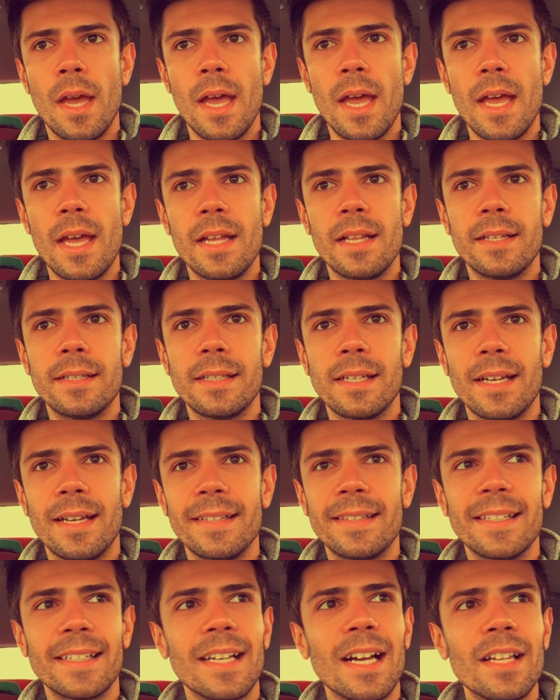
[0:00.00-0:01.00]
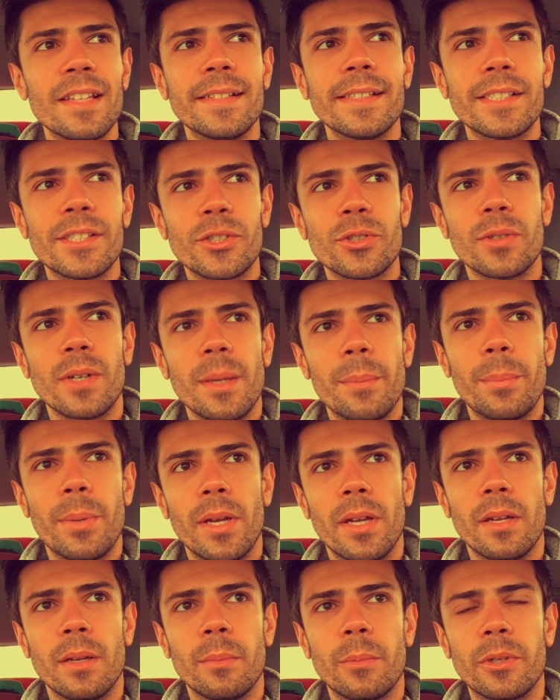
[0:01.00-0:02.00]
And I think on this trip,
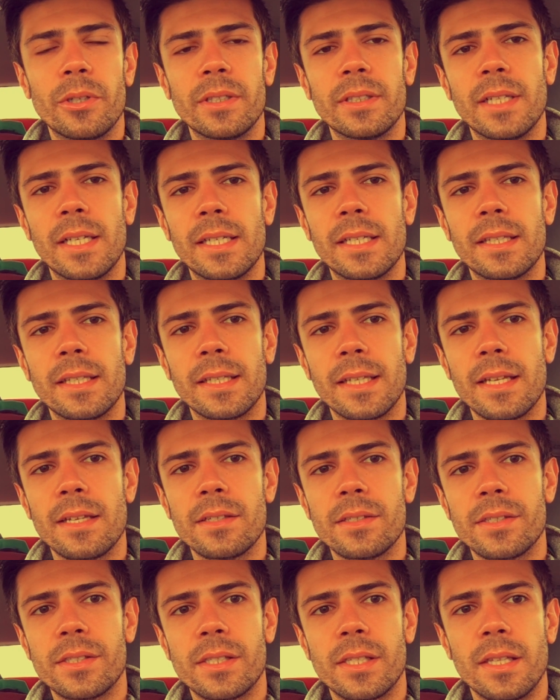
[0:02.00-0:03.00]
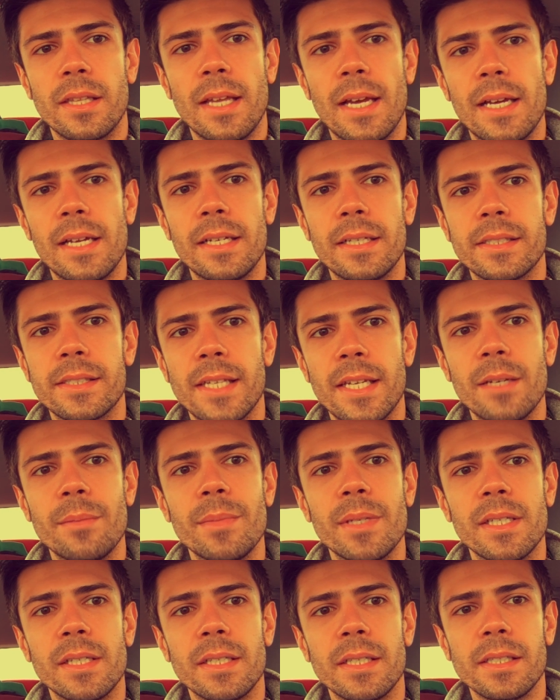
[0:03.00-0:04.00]
more than anything else, that
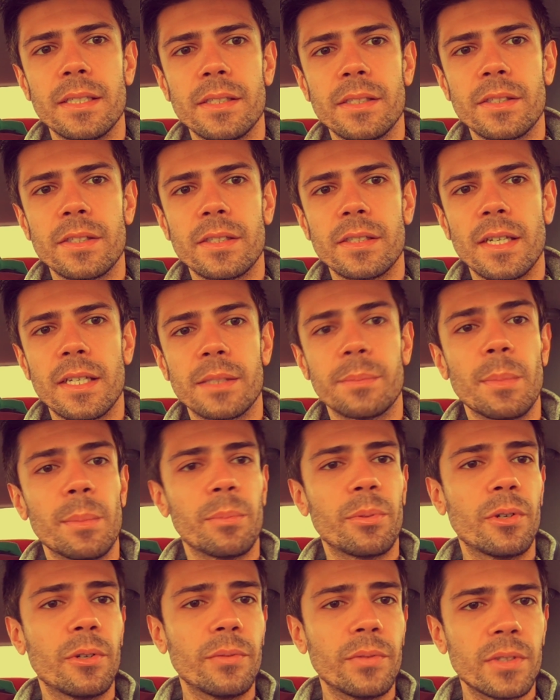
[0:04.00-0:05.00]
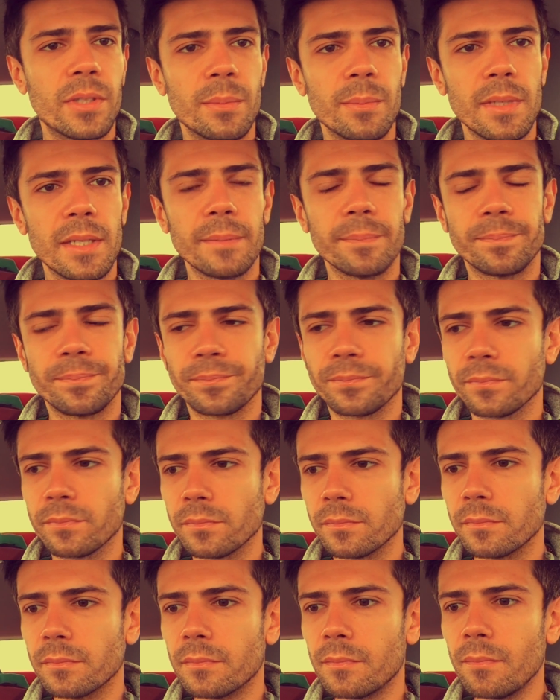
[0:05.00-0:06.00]
sentiment is, has been proven to me.
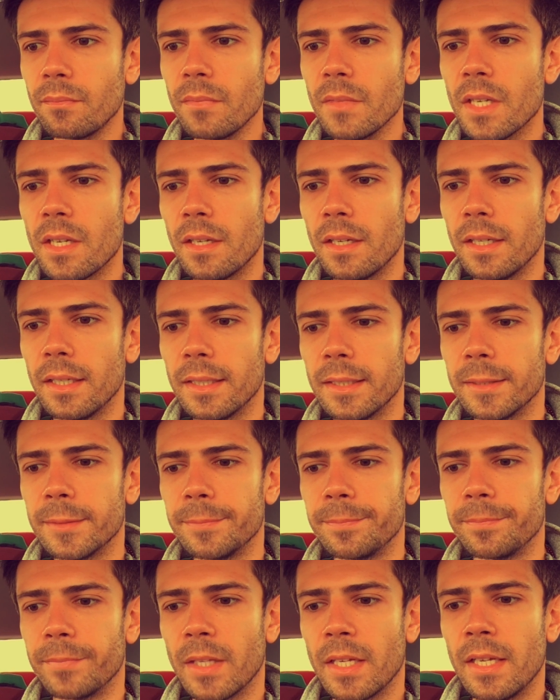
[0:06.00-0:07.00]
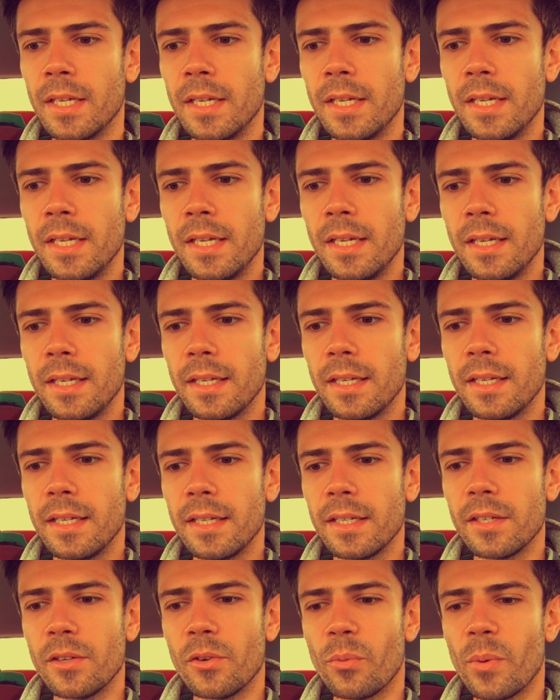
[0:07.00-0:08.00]
Um,
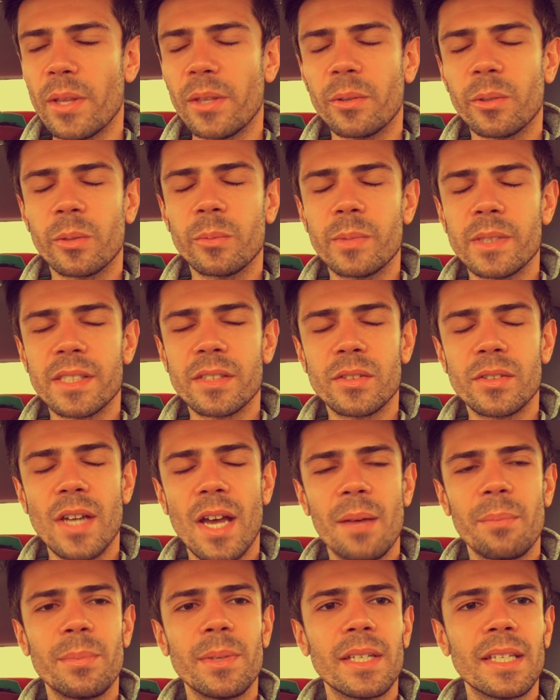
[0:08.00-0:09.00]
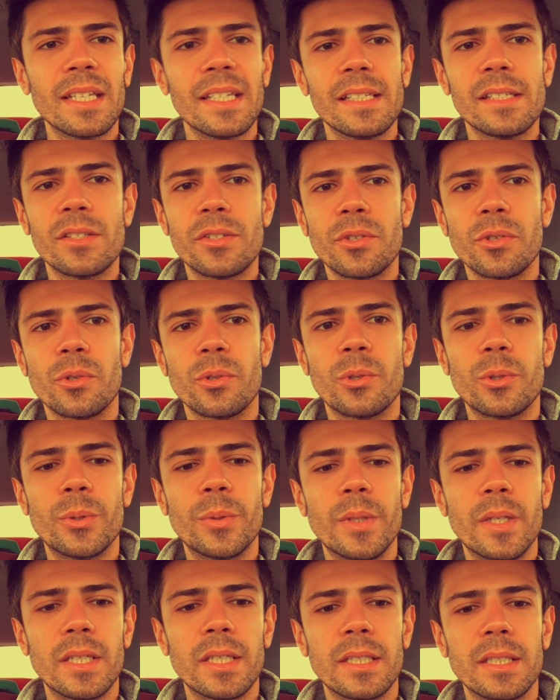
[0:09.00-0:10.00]
you know, whether it was stopping
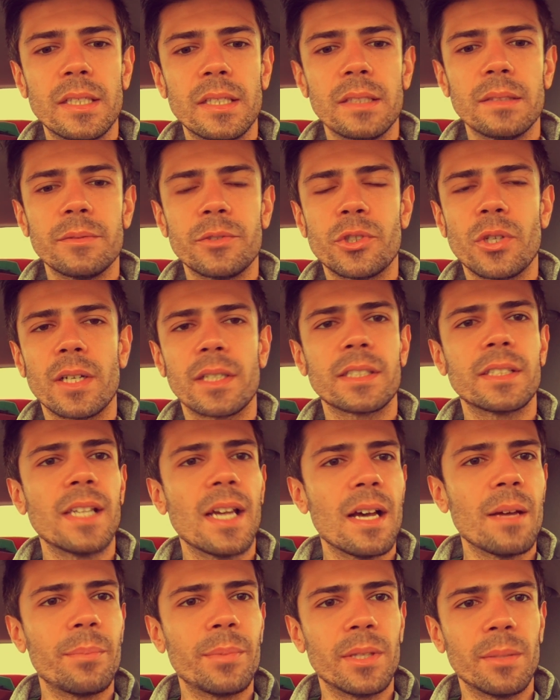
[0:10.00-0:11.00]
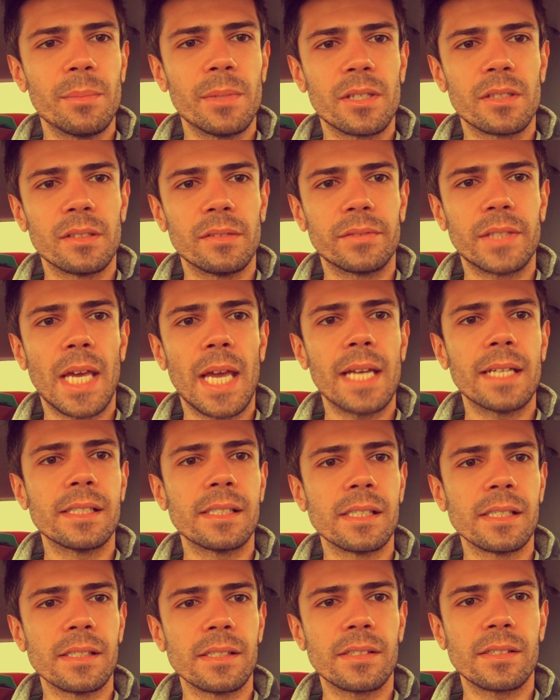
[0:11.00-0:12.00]
into a truck stop in the middle of
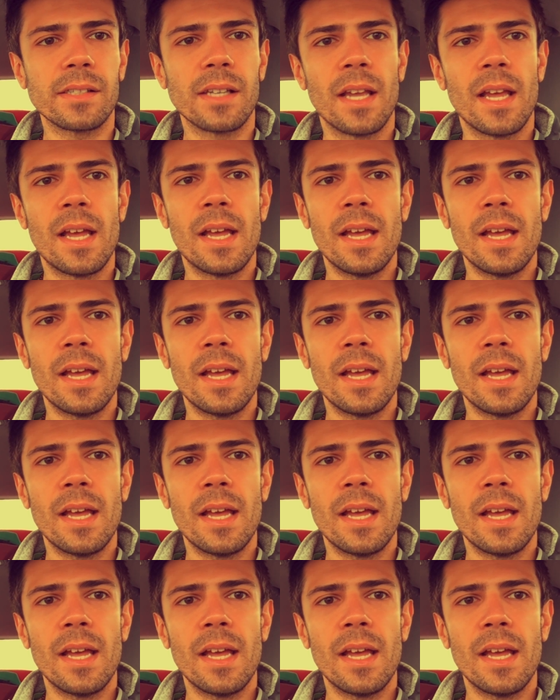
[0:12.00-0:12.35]
Kansas